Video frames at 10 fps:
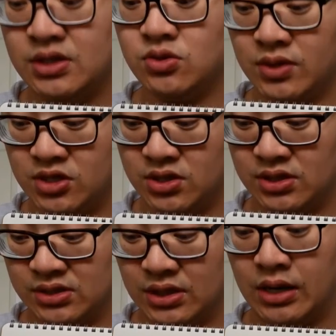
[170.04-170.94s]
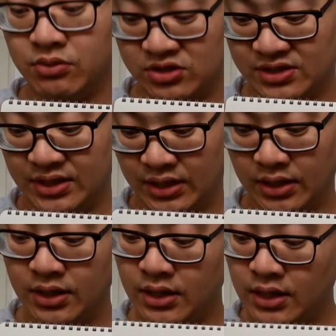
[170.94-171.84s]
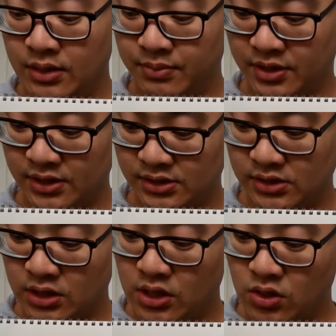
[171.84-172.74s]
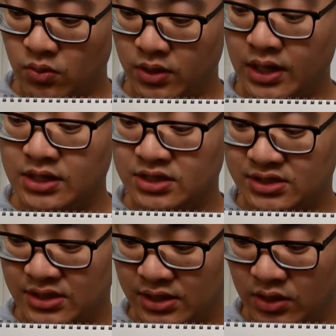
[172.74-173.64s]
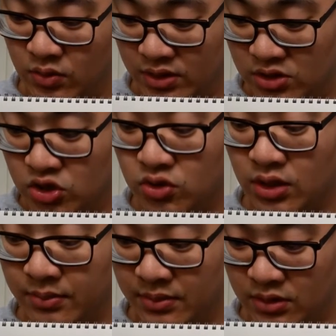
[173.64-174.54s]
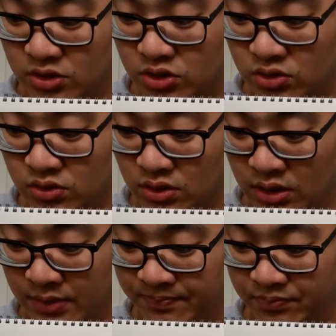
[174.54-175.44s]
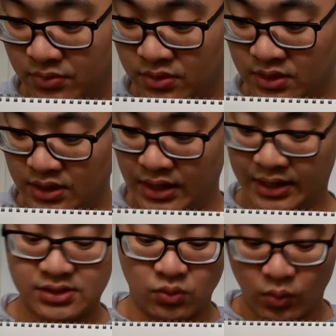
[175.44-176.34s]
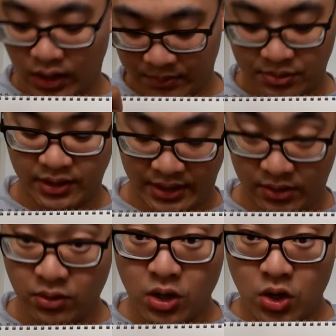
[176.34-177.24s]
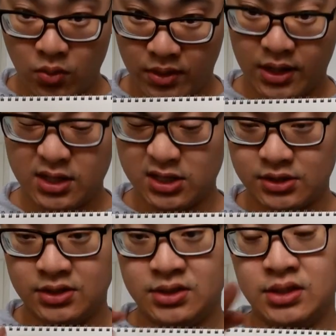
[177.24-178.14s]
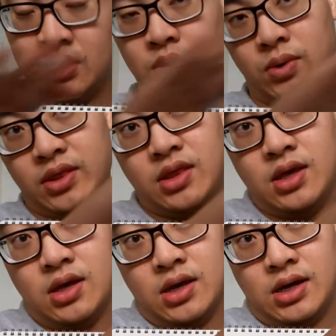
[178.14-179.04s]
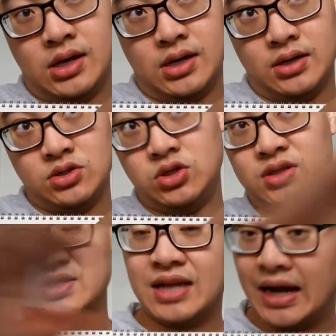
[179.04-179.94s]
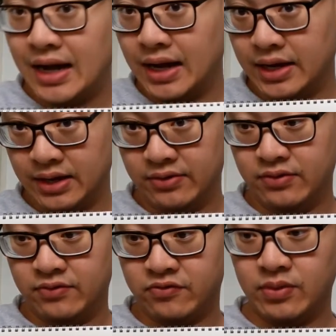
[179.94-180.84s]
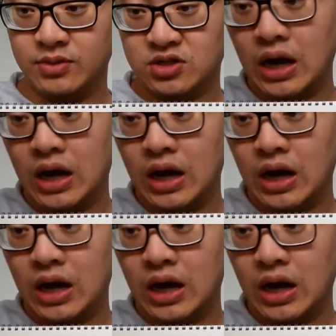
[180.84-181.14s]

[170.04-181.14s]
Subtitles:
situation gets a lot more sticky because we're not just dealing with the x and y plane. We're not just dealing with to the side and from the